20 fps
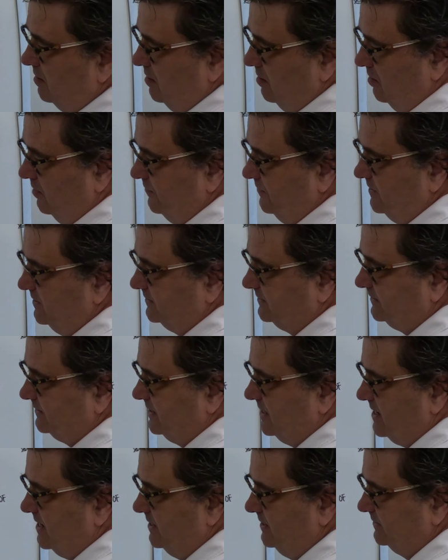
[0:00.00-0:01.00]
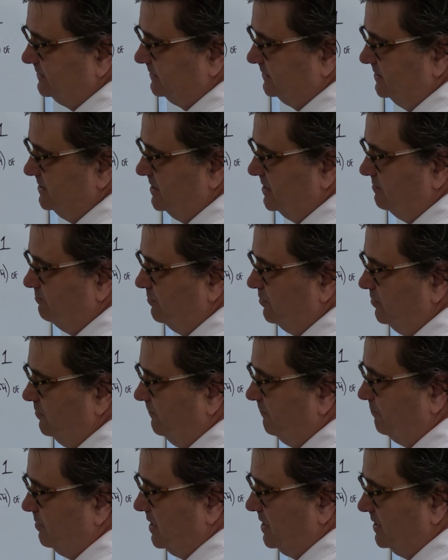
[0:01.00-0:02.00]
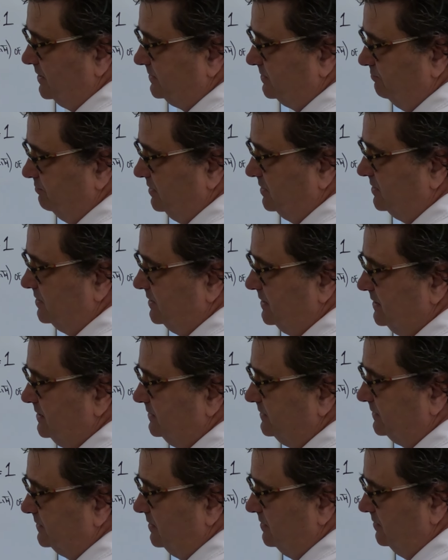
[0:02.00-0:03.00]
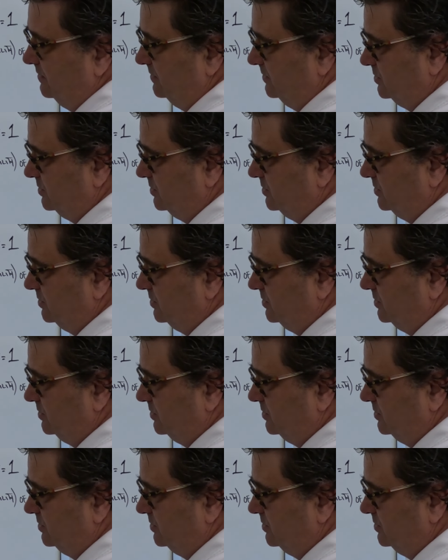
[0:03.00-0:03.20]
On this side, it's the number of possibilities